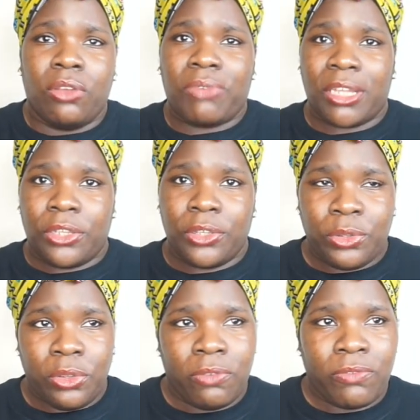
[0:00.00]
Thank
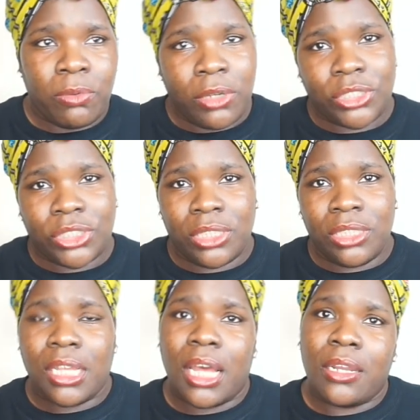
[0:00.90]
you for
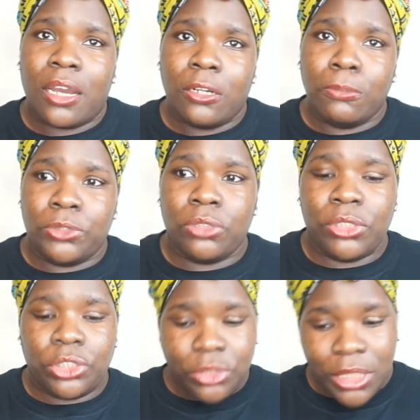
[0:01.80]
watching, and I hope you
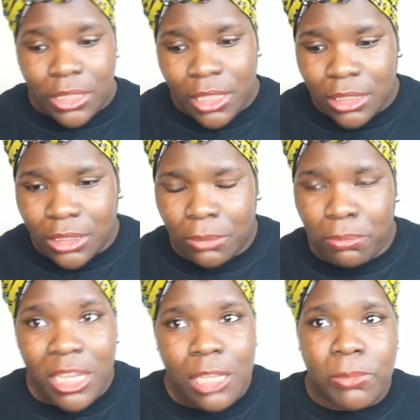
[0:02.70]
enjoyed this, and
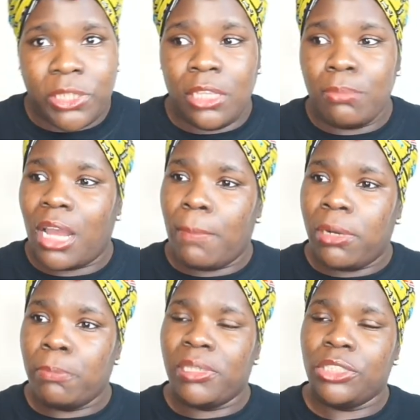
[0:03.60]
maybe you might
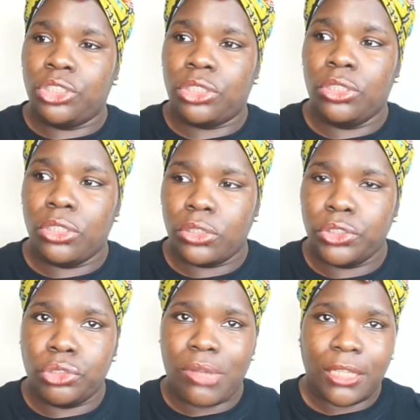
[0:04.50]
pop into your
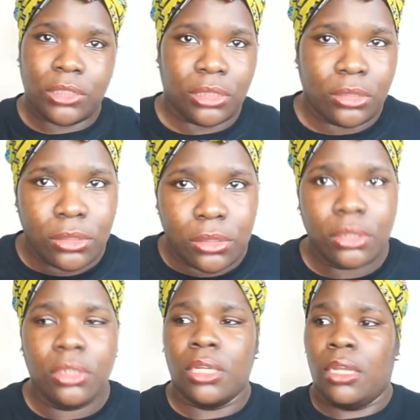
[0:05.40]
drugstore,